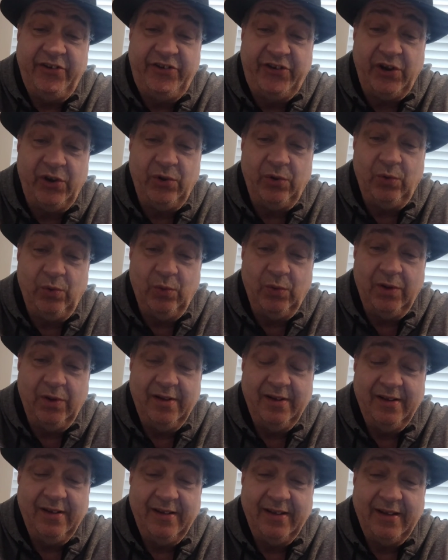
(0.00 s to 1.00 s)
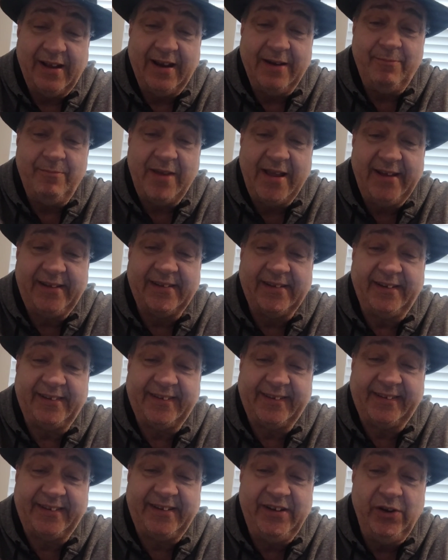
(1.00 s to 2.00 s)
do and make
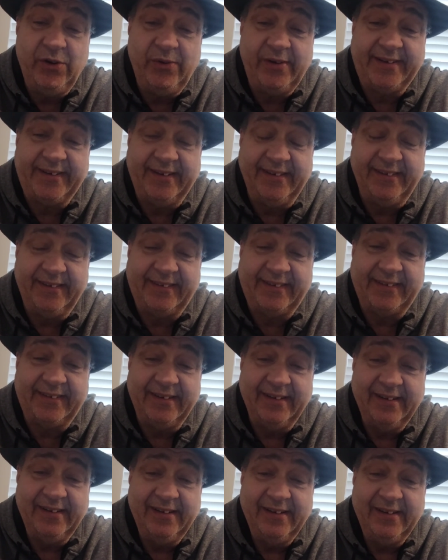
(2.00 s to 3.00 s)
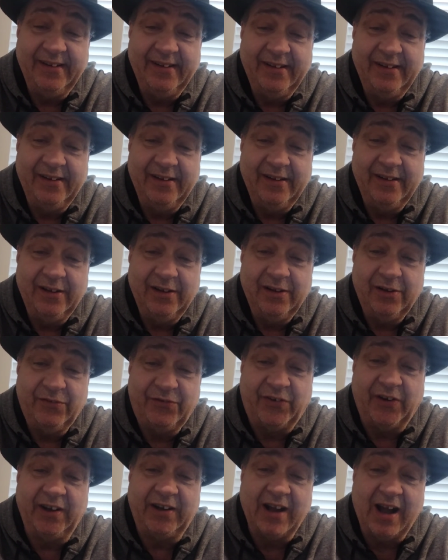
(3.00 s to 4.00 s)
excuses
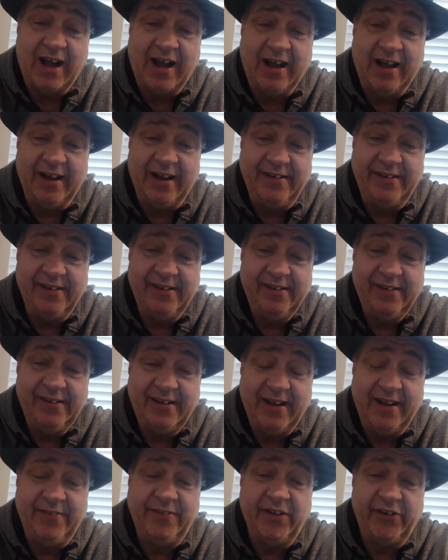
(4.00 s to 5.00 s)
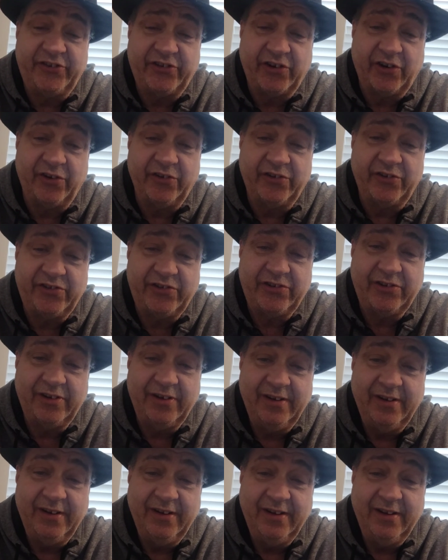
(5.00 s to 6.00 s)
for God and the church.
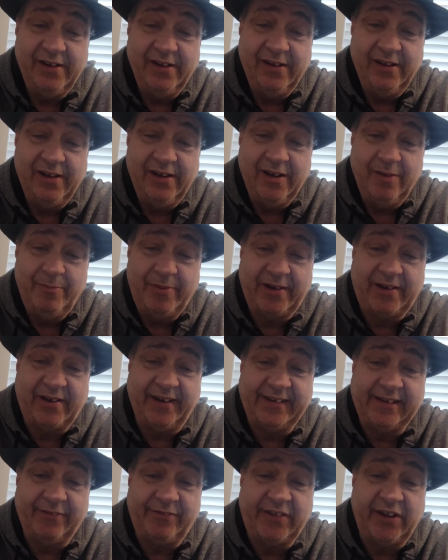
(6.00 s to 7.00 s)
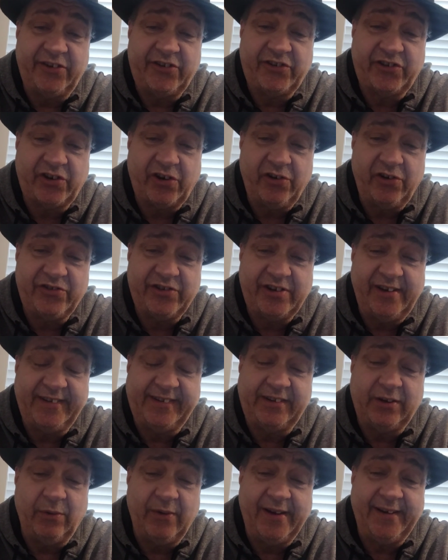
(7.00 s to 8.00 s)
Because if the church
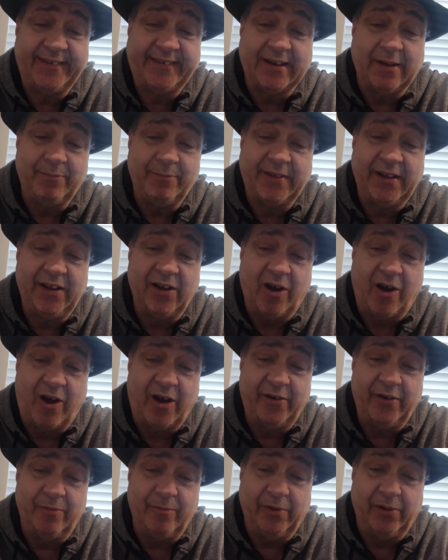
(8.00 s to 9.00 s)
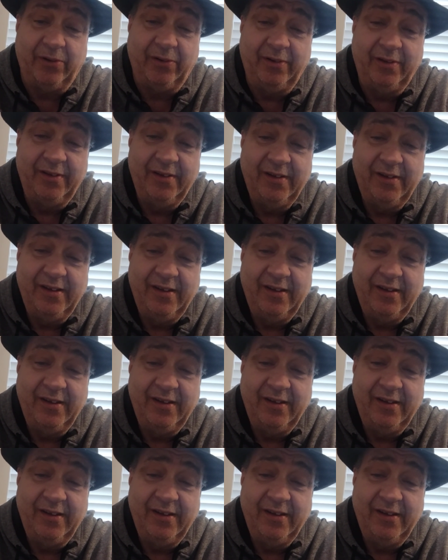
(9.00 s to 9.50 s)
is doing something horrible,